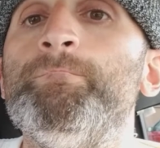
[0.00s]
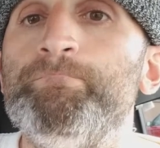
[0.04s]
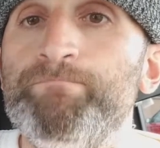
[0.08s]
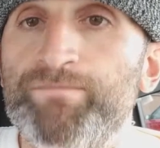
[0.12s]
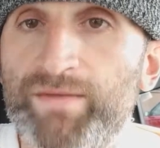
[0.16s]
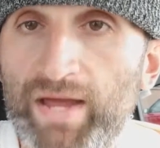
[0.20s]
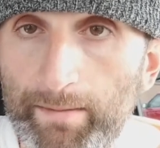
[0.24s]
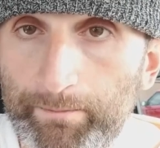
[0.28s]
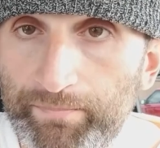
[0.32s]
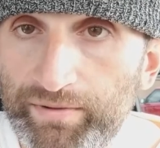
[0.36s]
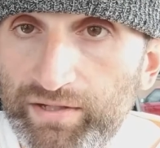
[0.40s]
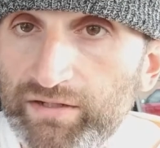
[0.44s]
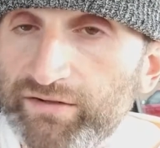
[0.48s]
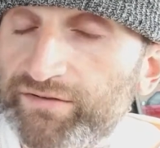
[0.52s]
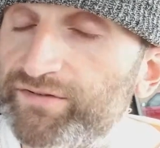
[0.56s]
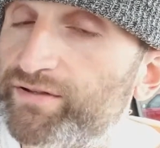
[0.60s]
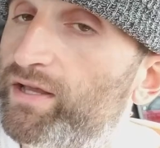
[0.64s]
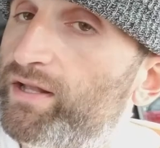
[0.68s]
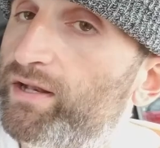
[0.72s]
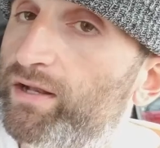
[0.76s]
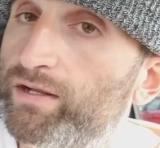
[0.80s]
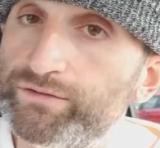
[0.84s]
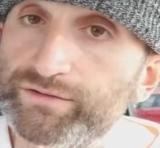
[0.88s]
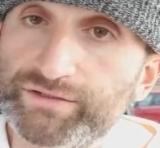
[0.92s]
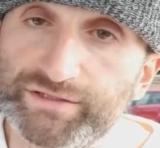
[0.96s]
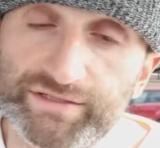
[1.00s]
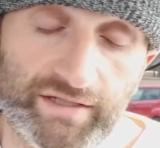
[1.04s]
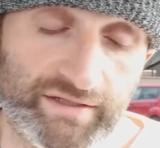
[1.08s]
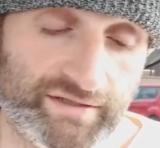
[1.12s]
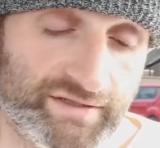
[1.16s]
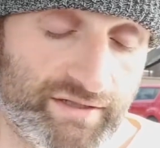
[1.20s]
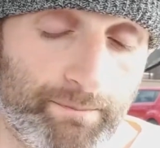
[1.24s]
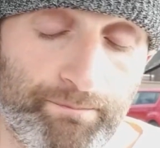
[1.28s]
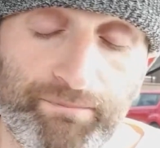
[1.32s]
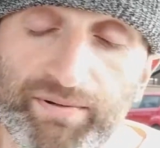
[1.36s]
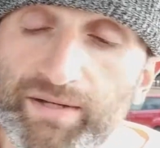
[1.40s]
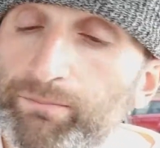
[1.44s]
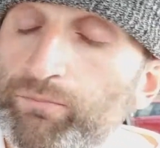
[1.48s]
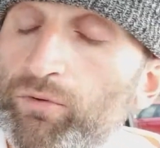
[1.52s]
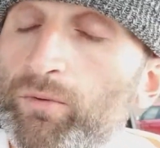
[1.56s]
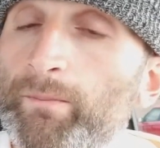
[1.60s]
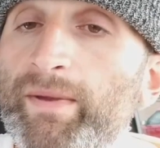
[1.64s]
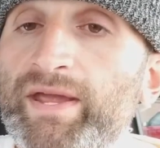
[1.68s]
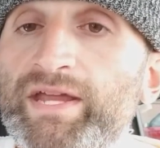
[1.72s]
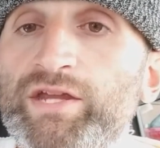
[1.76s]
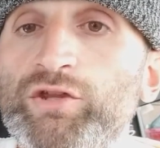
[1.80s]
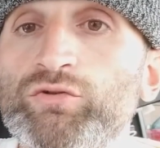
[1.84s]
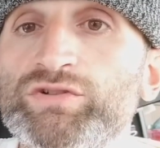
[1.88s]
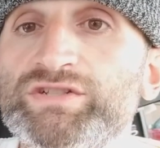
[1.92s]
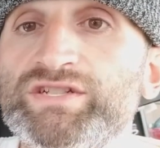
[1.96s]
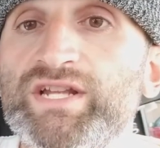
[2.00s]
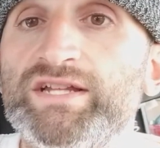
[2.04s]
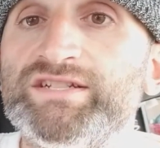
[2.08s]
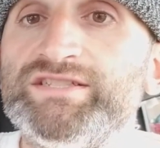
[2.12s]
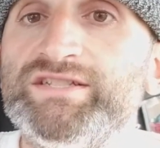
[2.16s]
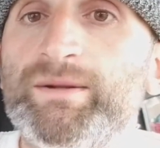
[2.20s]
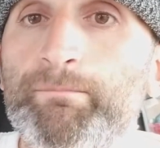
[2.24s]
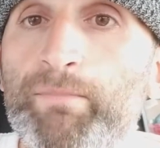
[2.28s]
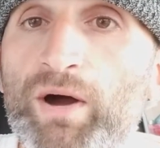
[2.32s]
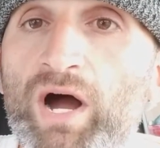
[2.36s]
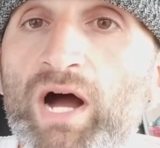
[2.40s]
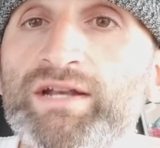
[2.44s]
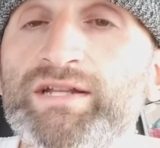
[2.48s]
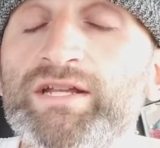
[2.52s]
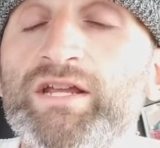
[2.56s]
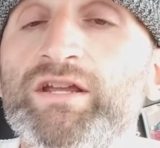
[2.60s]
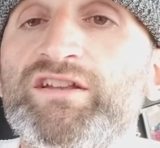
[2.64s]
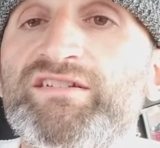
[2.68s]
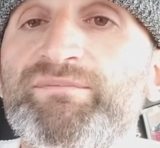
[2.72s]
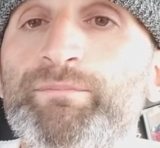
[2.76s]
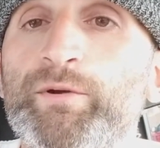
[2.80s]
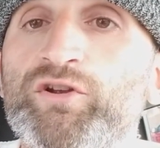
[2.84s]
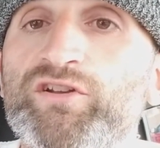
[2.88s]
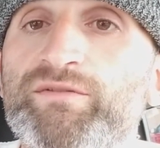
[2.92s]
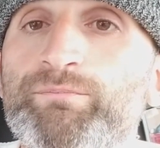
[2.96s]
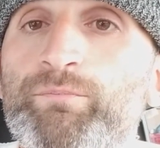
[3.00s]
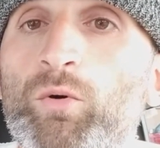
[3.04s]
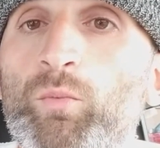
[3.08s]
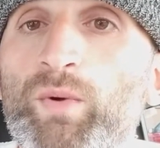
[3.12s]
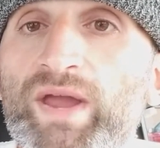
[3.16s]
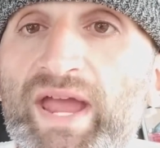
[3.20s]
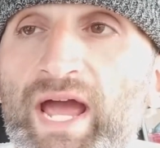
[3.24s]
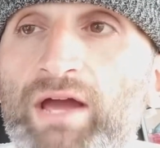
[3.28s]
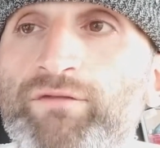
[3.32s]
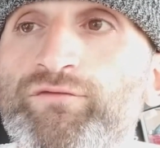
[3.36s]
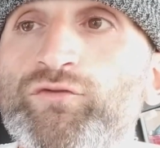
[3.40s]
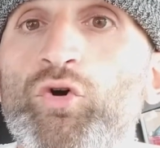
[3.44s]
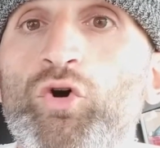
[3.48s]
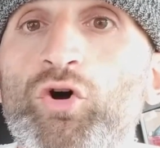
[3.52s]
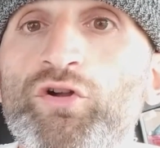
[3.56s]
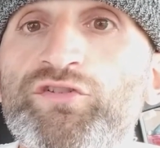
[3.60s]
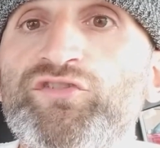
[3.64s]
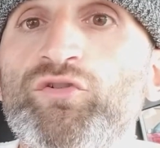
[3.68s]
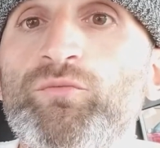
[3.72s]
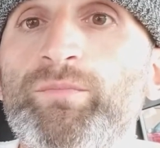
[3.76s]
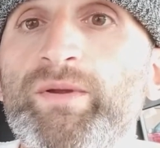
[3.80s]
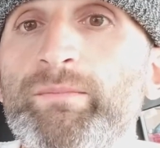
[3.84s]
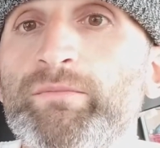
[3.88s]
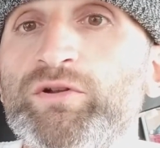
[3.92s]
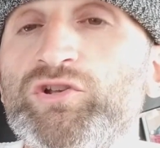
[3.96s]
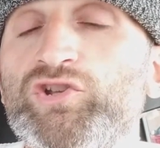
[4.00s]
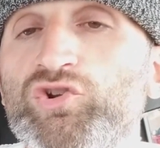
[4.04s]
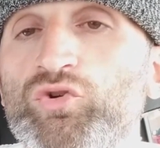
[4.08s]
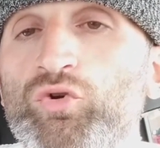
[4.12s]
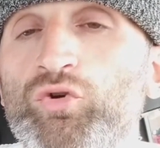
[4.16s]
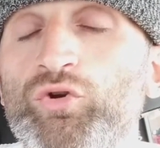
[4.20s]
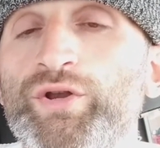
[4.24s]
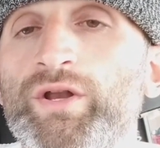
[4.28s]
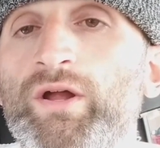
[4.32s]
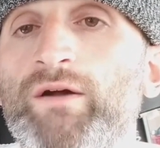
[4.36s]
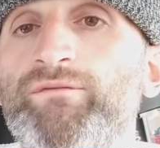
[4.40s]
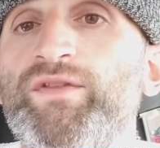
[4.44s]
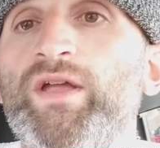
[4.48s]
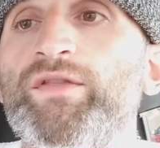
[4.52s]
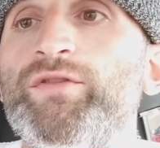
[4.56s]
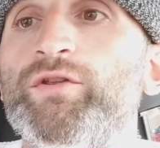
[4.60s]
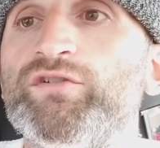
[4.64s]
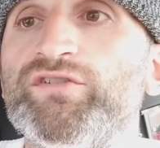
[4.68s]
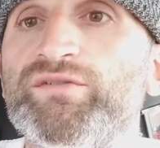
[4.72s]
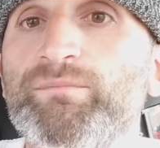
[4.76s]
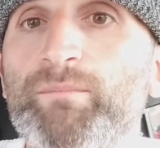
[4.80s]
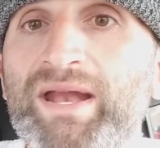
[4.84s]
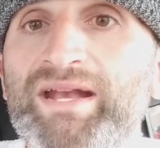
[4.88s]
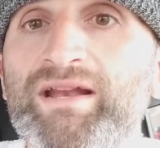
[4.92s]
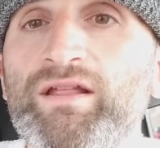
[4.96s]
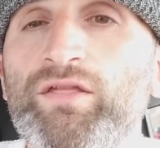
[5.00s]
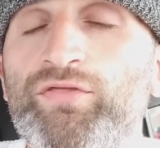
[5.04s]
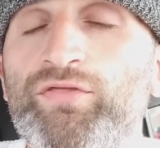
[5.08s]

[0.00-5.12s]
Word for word: That being said, I understand some people may use it as a bonding experience, but we have to also be mature enough that there's many